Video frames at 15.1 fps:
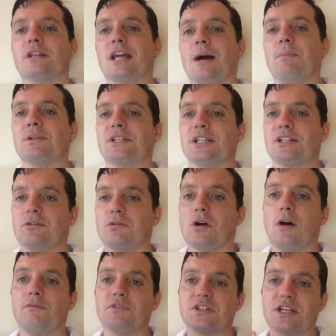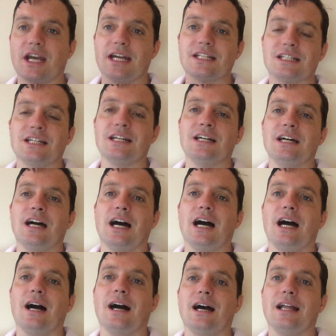The government says it will confiscate
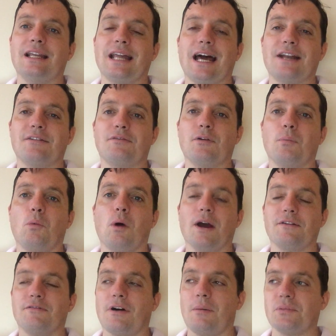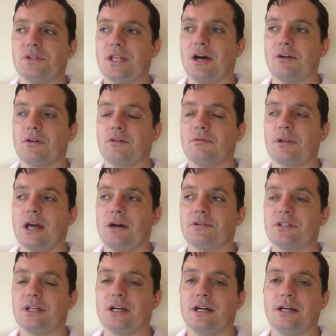uh, land from white farms without,
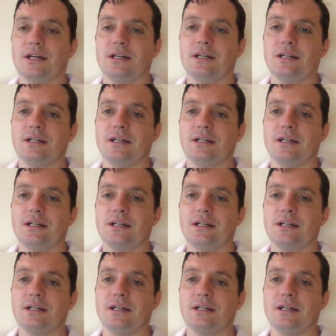without uh,